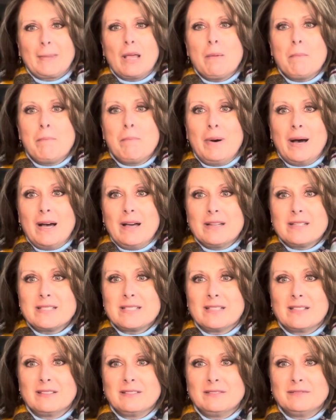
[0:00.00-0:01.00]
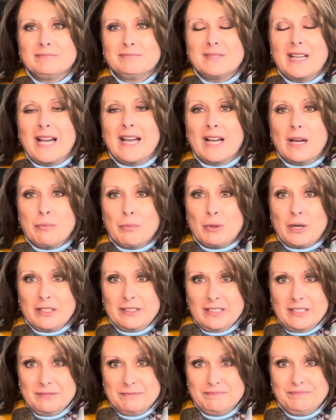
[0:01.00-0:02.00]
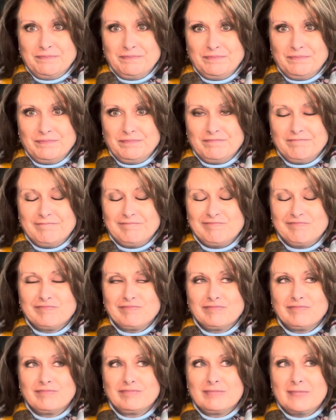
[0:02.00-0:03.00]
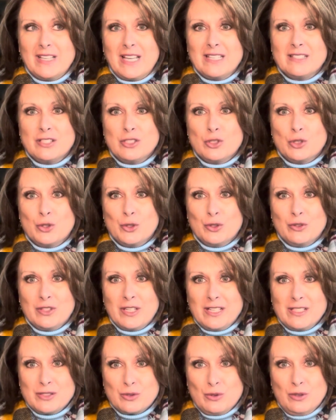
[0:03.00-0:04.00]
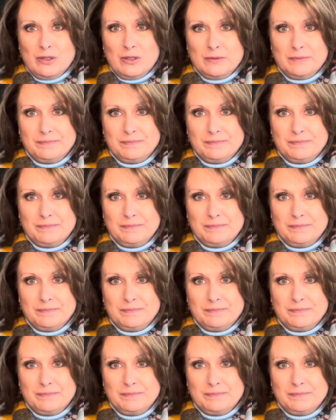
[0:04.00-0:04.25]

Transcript: but I got pregnant as a junior in high school.